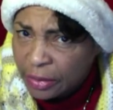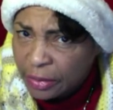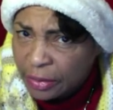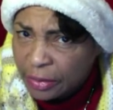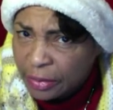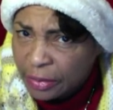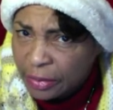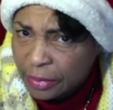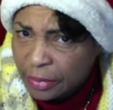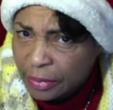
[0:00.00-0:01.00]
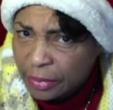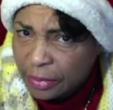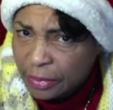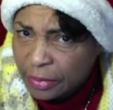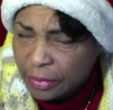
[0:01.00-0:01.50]

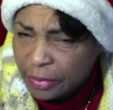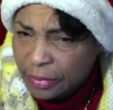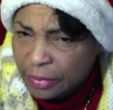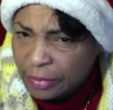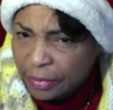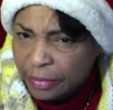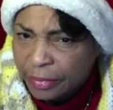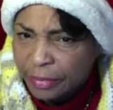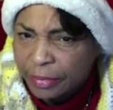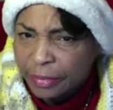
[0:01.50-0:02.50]
No one is speaking in this clip.